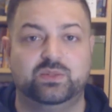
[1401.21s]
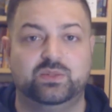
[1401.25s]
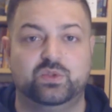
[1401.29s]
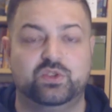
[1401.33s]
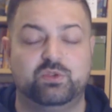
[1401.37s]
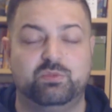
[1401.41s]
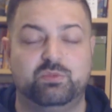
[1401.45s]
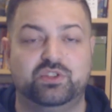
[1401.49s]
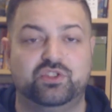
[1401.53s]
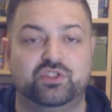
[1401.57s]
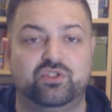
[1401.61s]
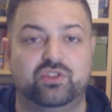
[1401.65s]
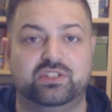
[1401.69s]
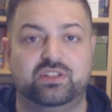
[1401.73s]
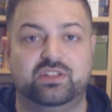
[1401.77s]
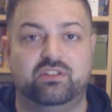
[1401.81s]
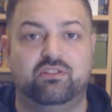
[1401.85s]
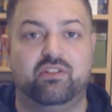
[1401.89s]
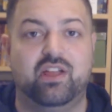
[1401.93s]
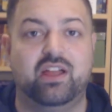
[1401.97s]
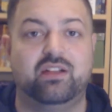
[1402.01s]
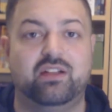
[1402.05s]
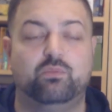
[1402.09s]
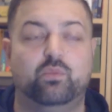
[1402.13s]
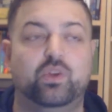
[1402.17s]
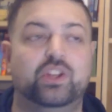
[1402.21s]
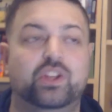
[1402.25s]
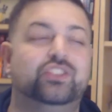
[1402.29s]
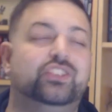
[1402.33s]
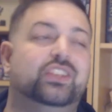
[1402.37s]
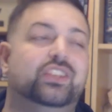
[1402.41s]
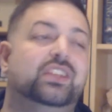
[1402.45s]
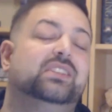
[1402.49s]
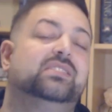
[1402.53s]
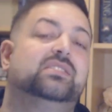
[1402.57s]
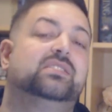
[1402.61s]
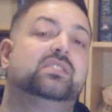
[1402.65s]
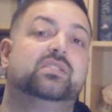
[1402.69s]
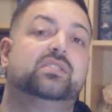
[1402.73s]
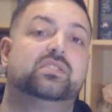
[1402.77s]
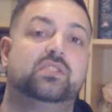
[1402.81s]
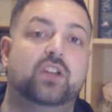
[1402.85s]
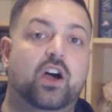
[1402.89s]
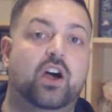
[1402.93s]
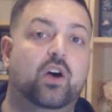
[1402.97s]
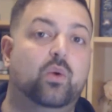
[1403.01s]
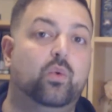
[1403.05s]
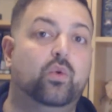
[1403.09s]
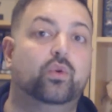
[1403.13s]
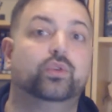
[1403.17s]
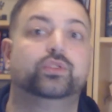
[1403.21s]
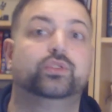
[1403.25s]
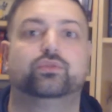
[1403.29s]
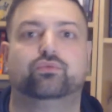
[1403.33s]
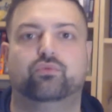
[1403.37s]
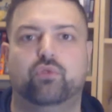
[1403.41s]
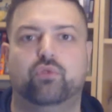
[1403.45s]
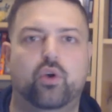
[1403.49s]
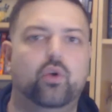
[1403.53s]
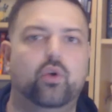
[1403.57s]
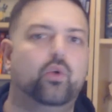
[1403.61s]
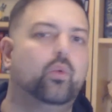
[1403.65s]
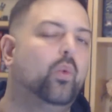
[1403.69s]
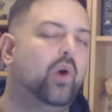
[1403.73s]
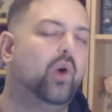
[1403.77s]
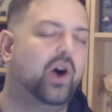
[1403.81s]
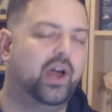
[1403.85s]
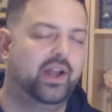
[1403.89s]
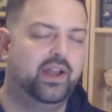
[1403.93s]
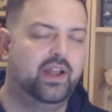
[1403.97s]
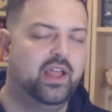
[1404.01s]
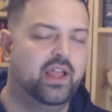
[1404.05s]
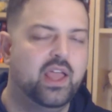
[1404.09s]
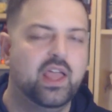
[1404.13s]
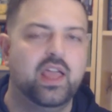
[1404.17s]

which I'm interested around, which is Star Wars Rogue One.